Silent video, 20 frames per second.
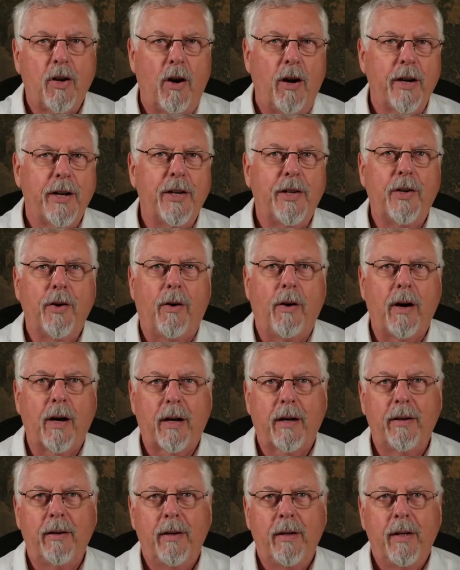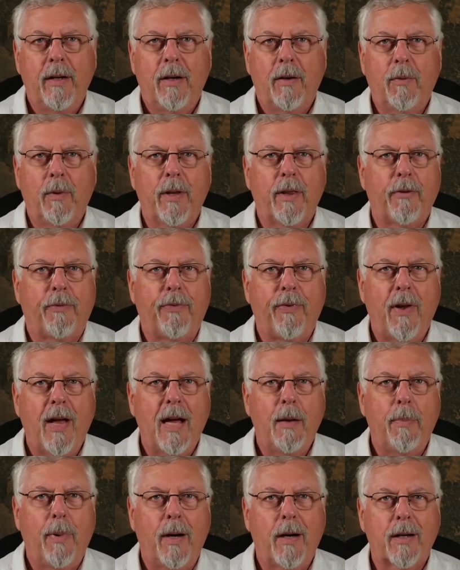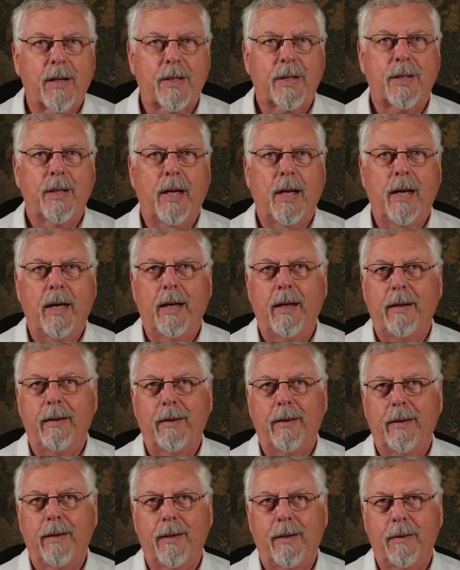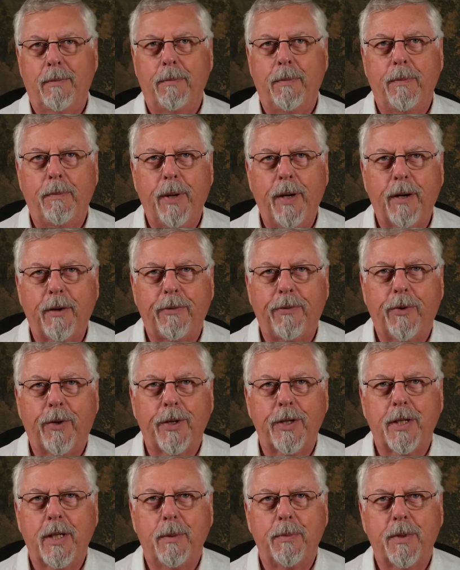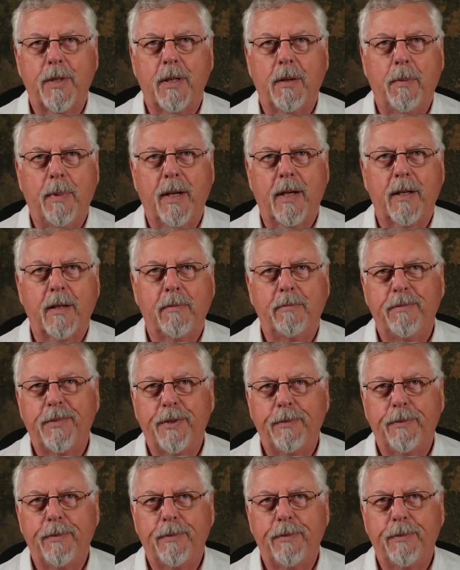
on a dock with a fly box and a pair of forceps and a bit of